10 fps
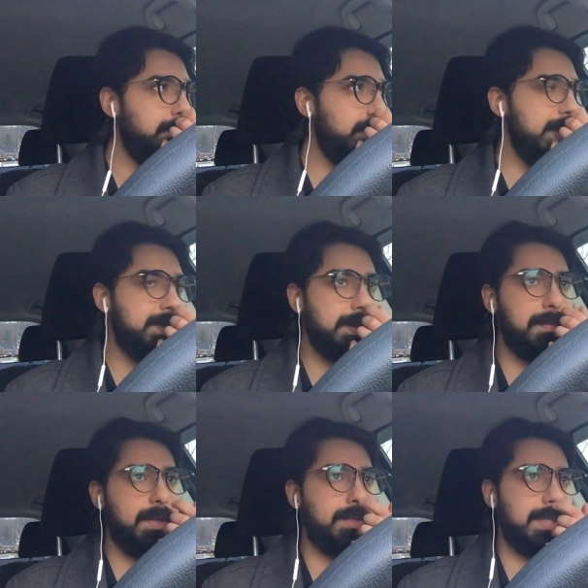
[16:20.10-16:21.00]
pretty
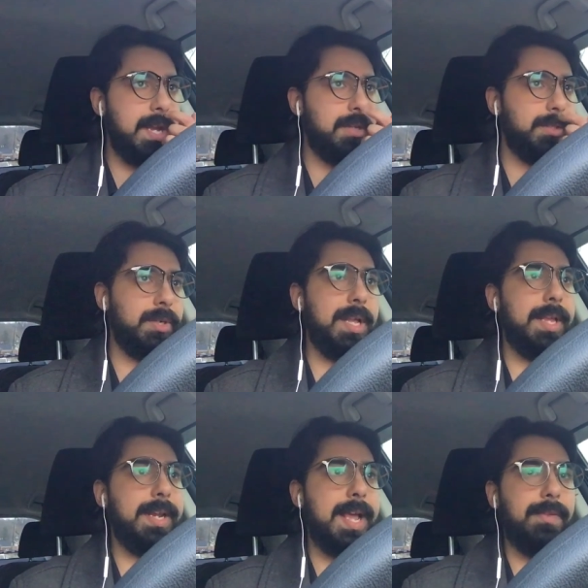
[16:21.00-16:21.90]
similar to the
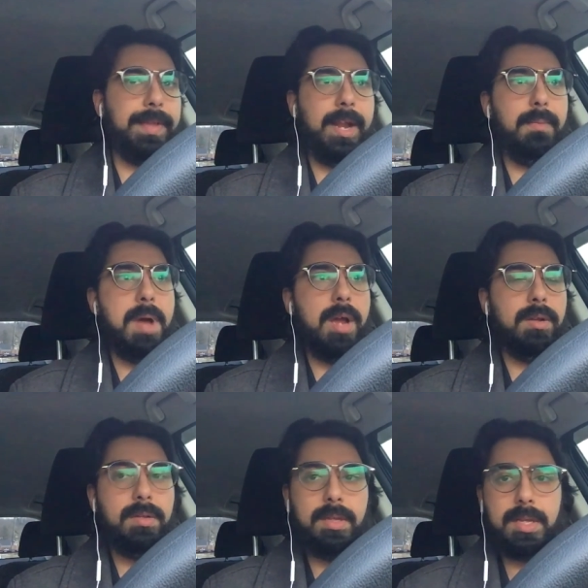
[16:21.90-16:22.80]
Australian healthcare
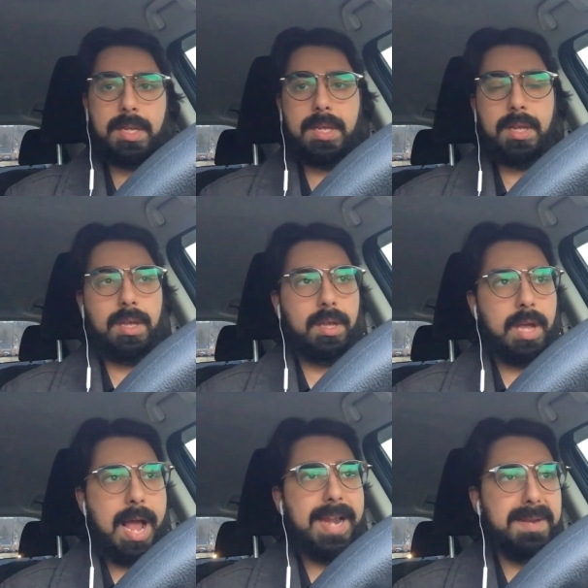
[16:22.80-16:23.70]
model.
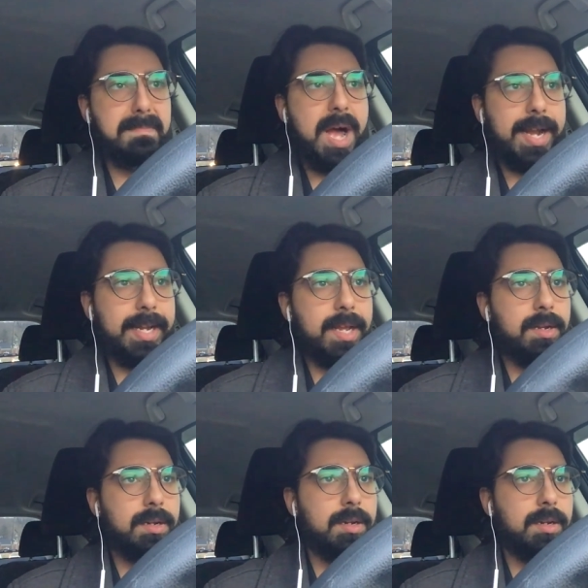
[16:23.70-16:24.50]
I didn't mind it.